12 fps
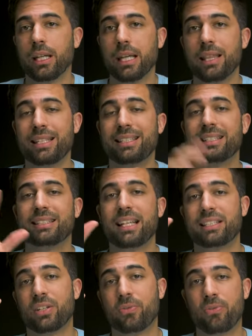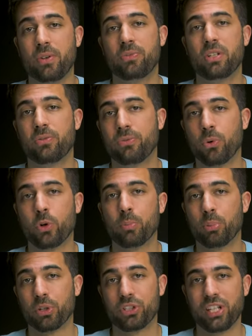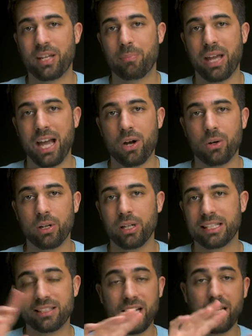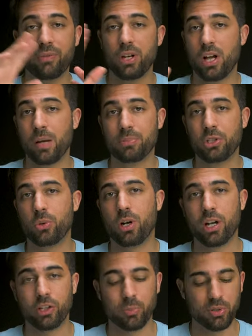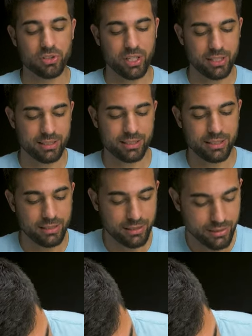And this is set to 54% power. It's not even up to 100%.